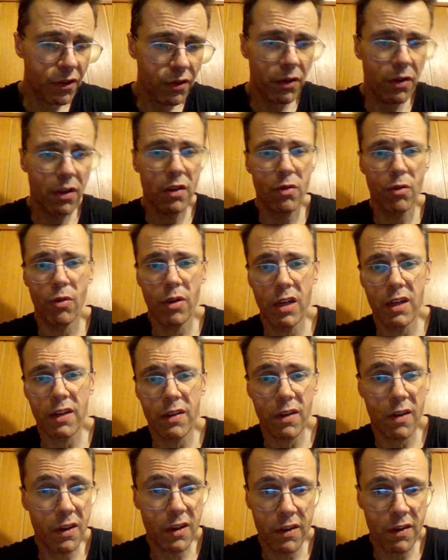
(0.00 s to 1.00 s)
to the toilet
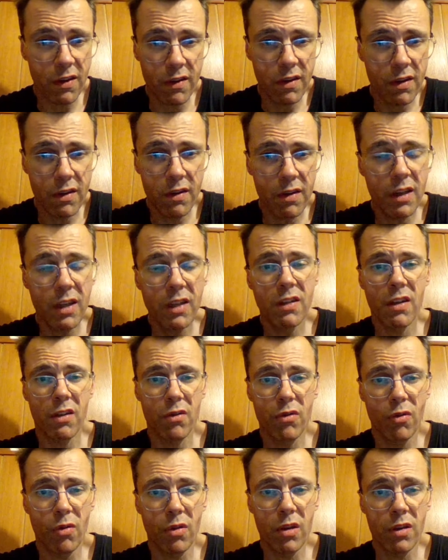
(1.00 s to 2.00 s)
rather than in the
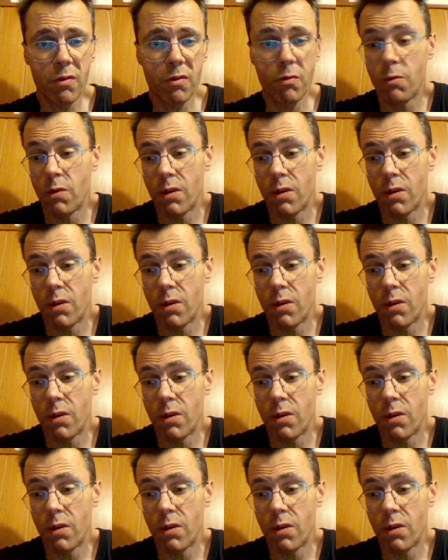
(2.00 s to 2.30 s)
toilet.